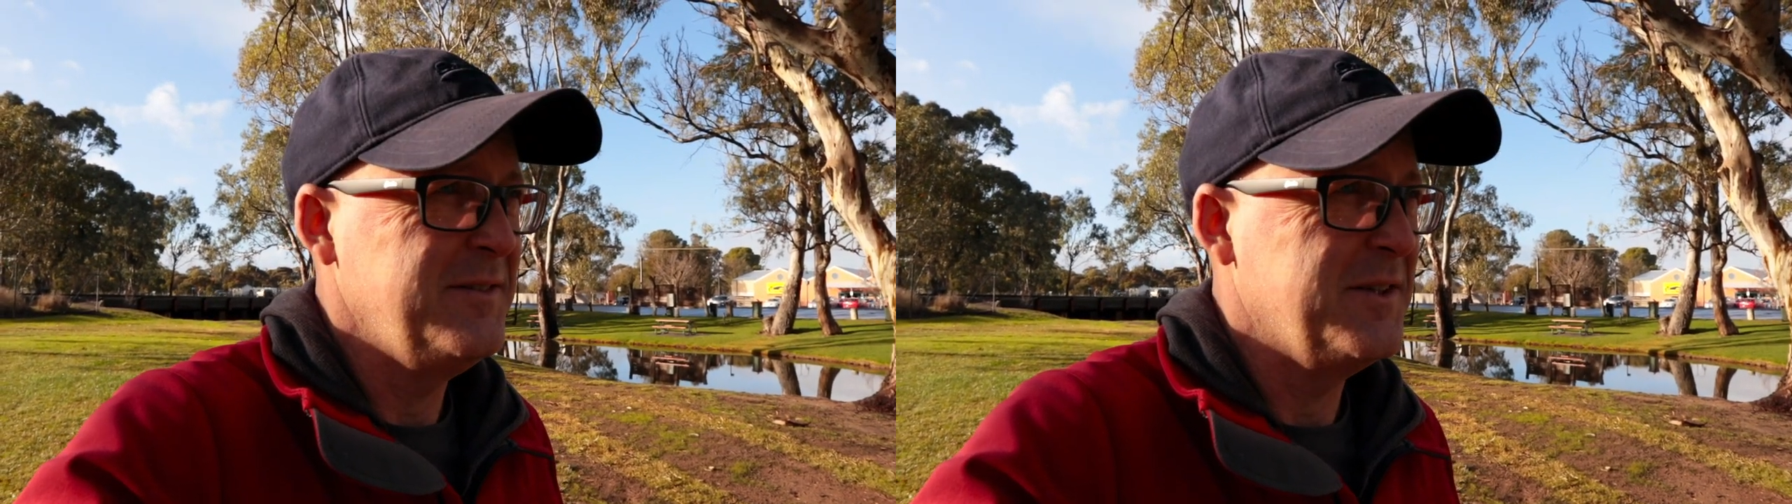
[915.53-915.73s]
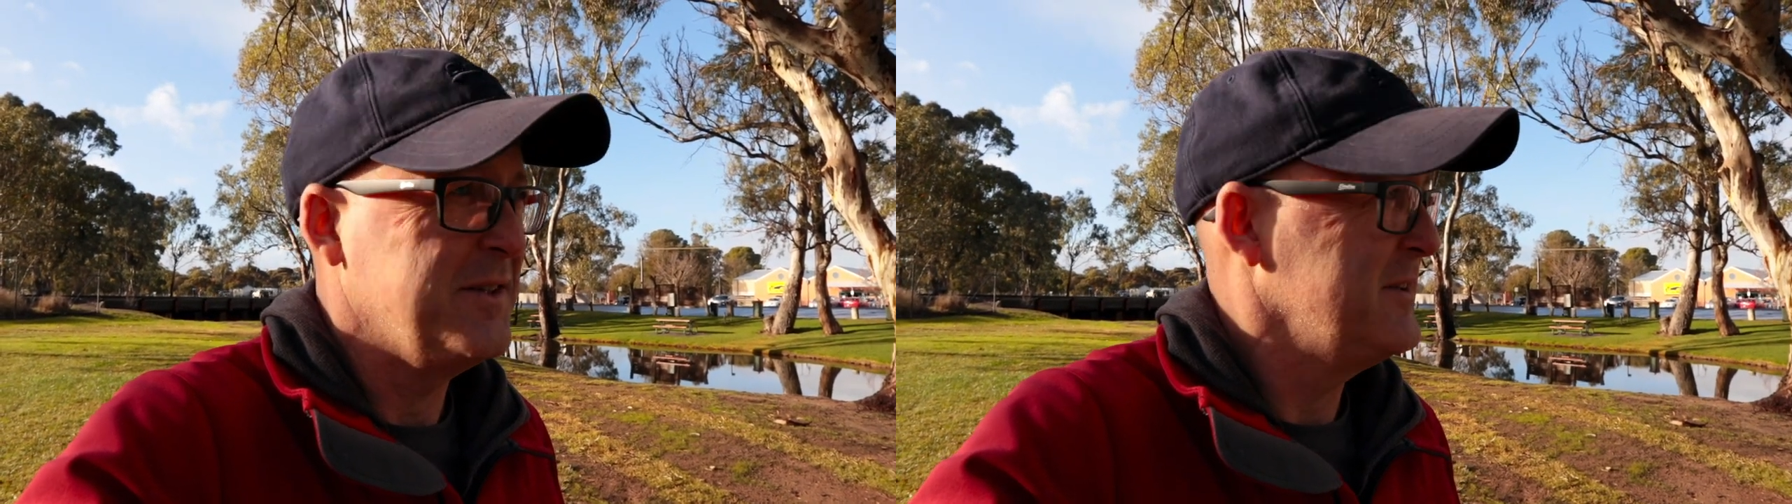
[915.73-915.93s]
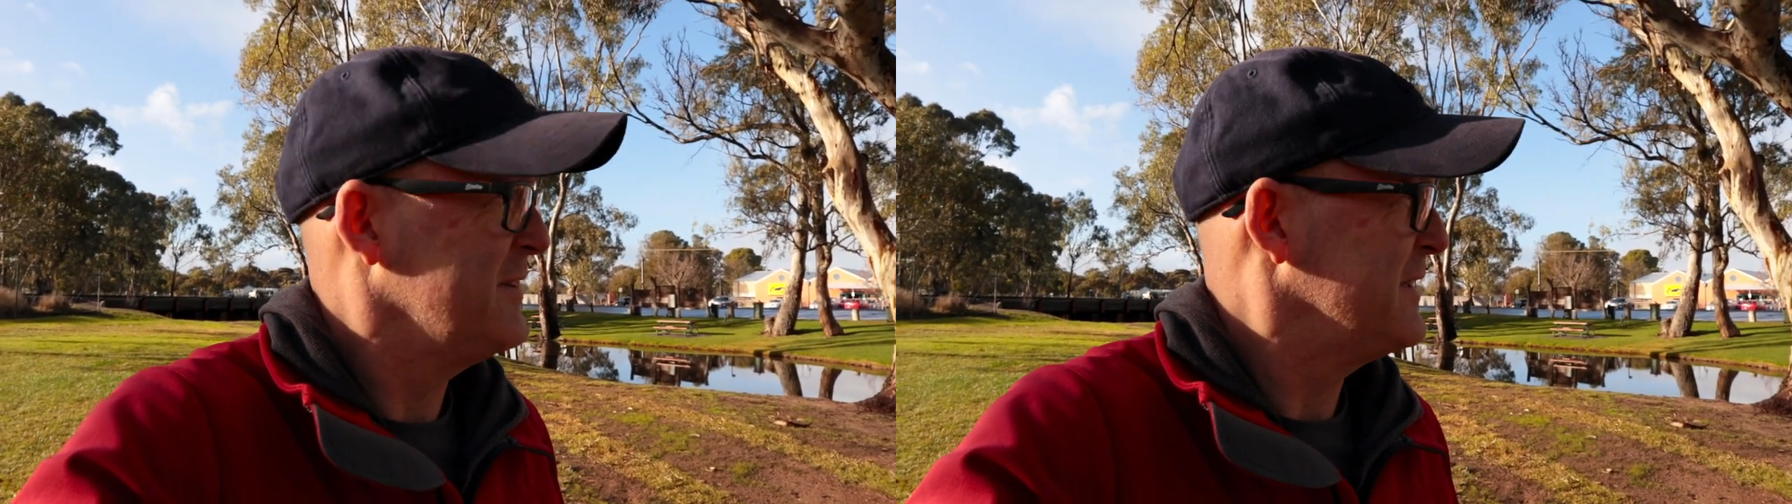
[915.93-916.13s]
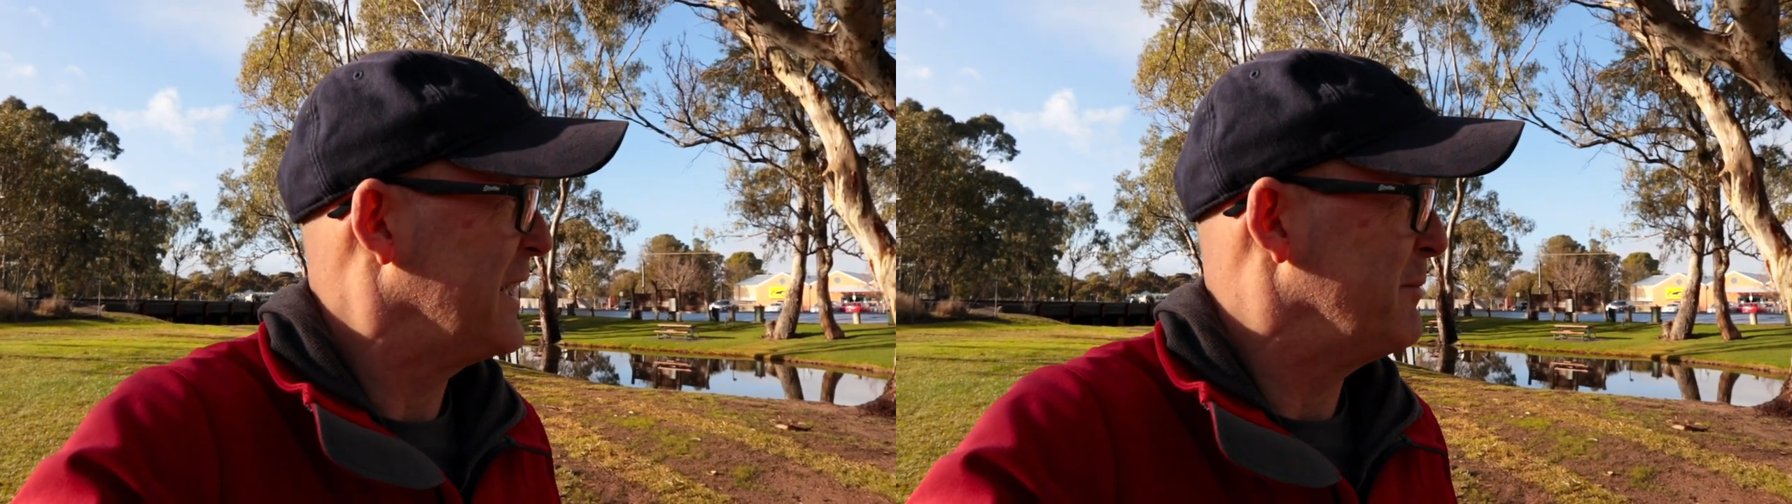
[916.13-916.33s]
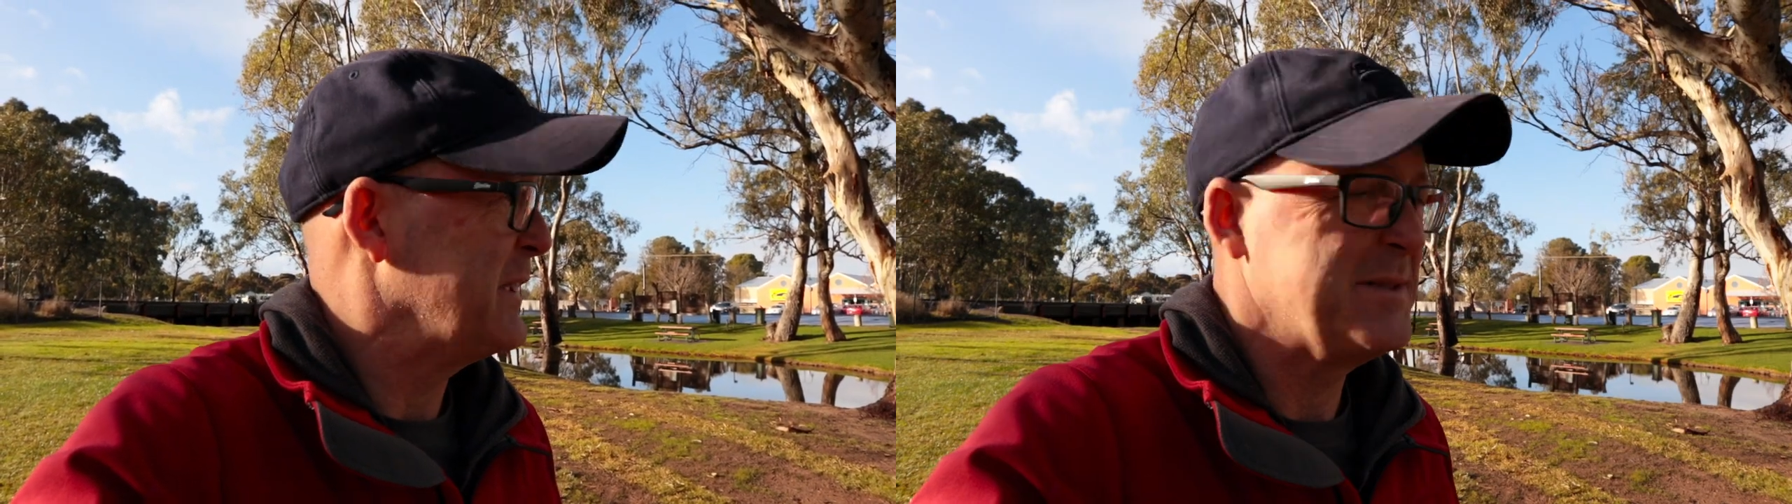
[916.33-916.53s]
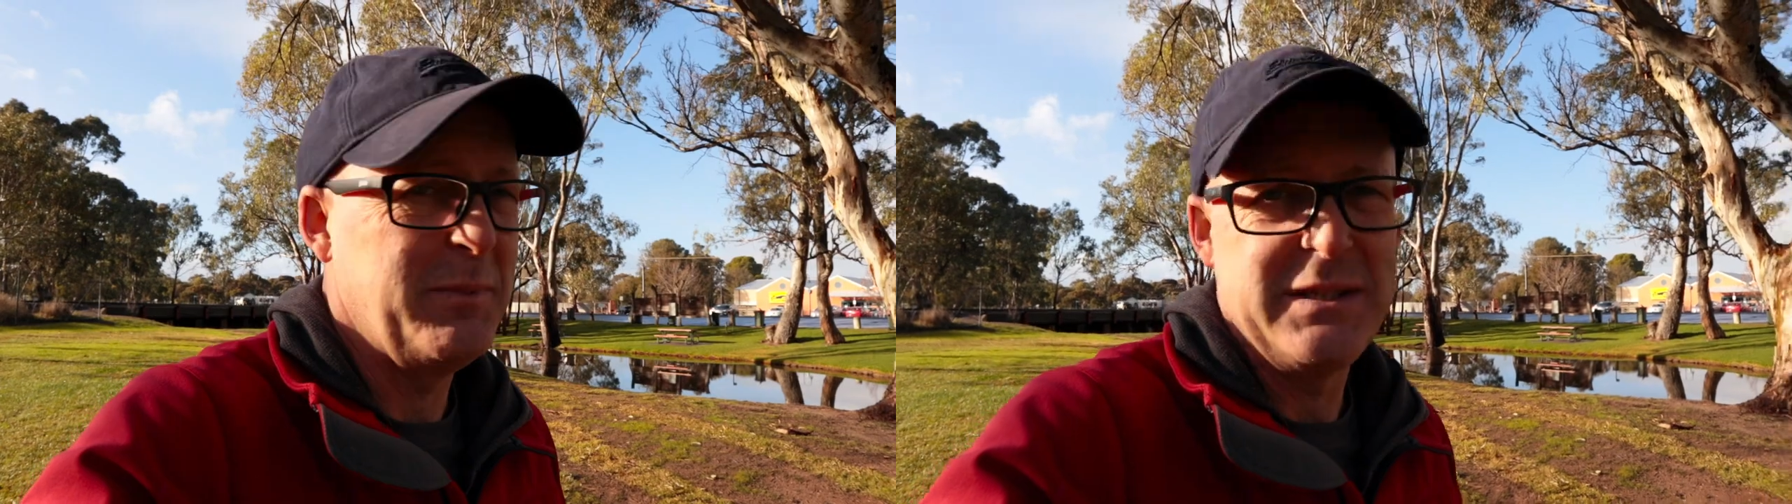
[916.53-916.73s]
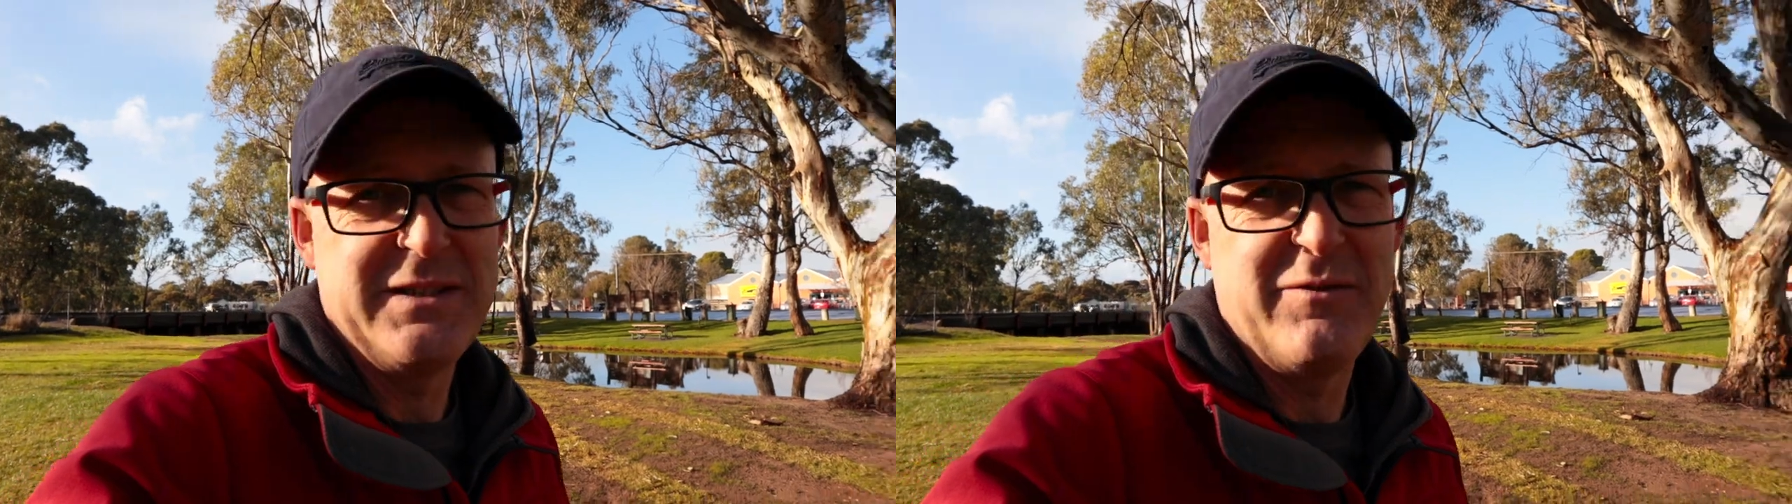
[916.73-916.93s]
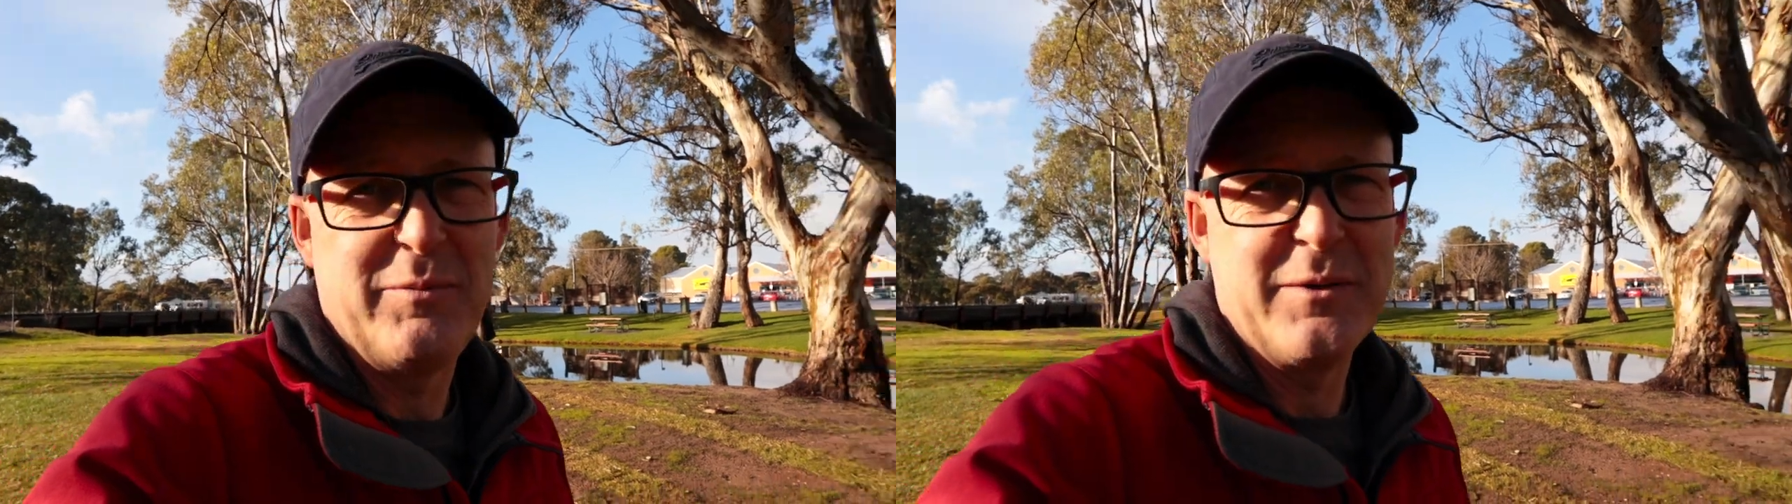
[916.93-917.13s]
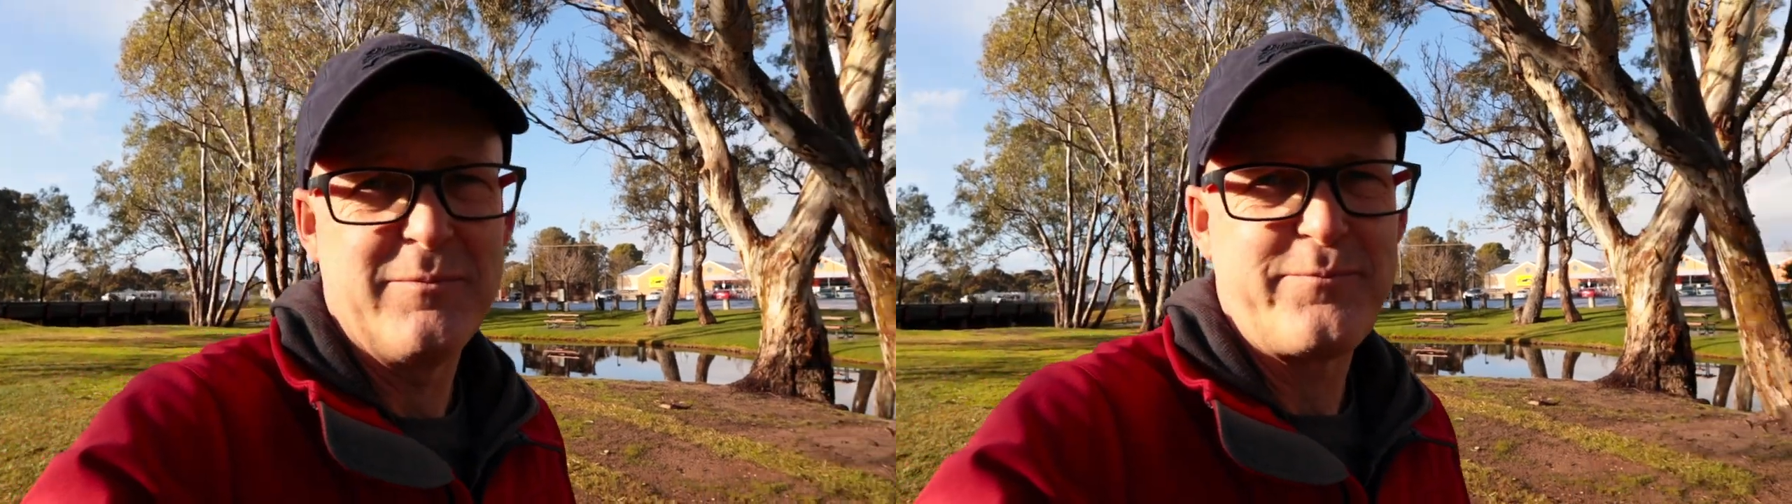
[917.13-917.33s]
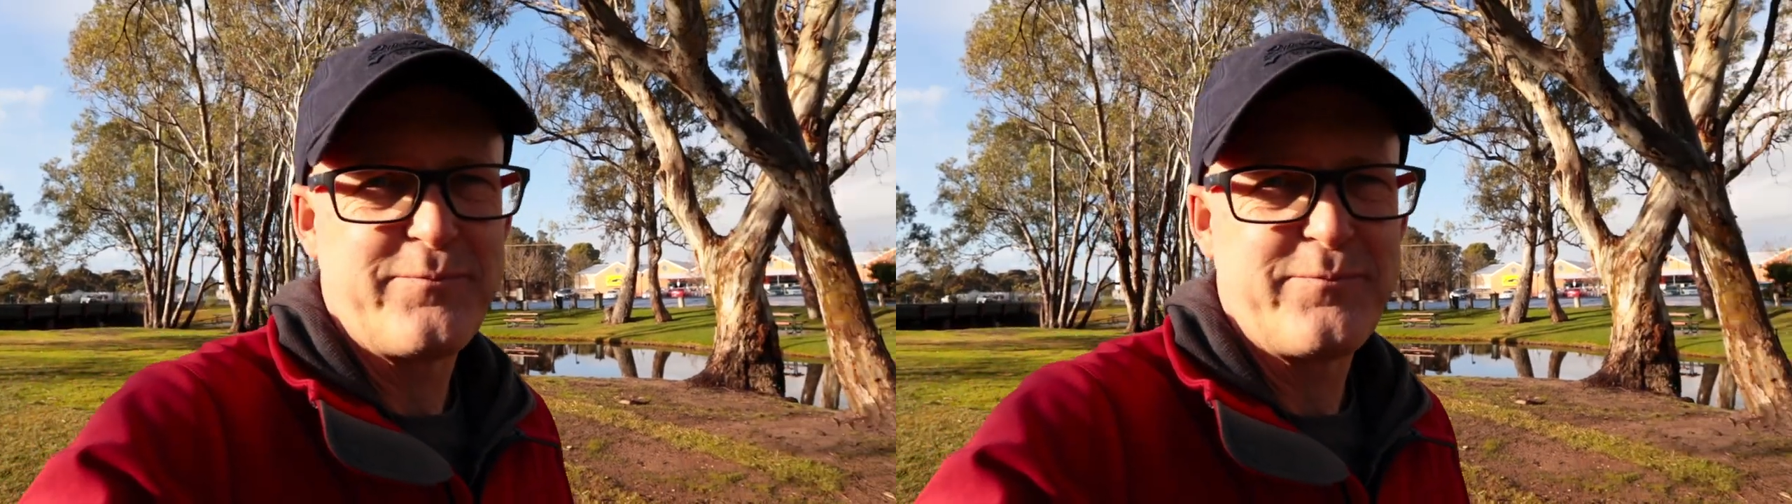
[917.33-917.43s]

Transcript: you know, that'll be expensive, but